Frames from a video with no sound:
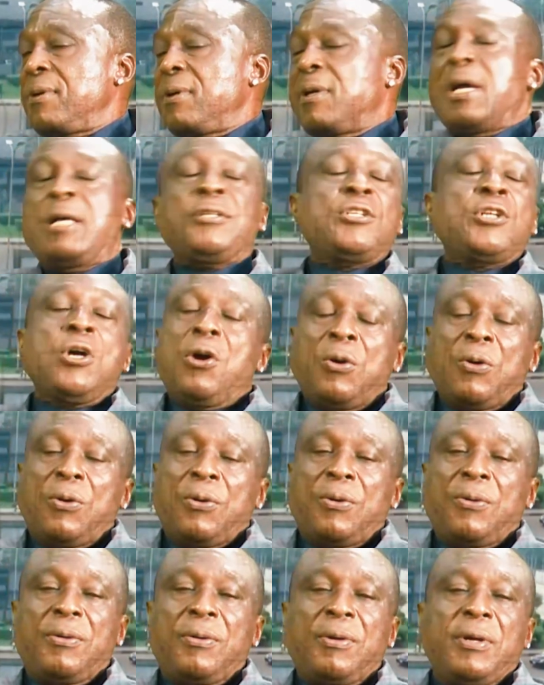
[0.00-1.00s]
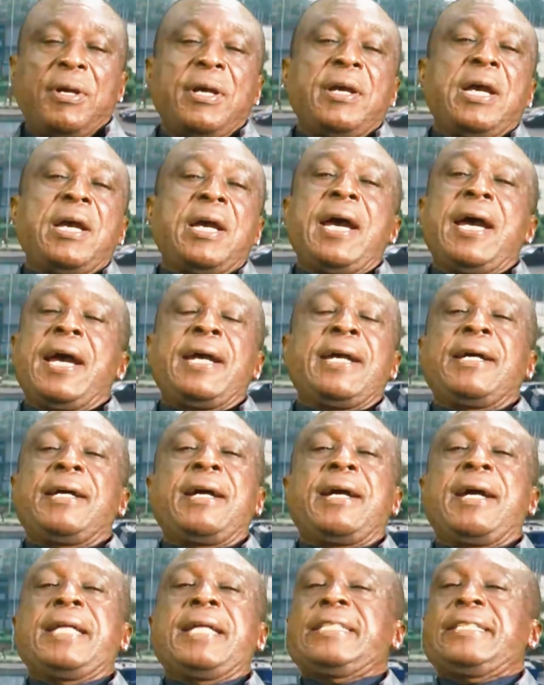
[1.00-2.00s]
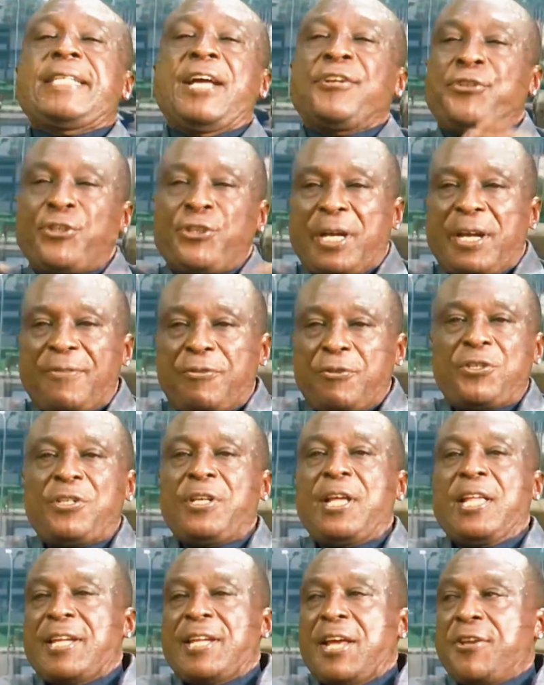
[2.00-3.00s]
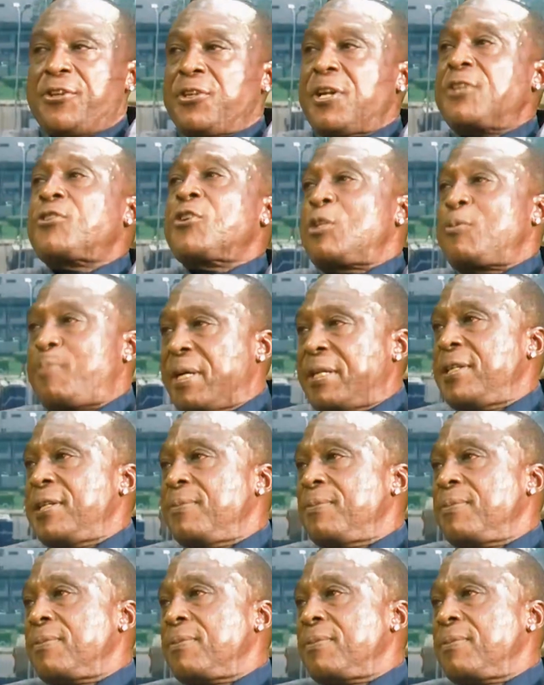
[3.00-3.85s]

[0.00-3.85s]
No. Any Nigerian, if you see any Nigerian, suspect him.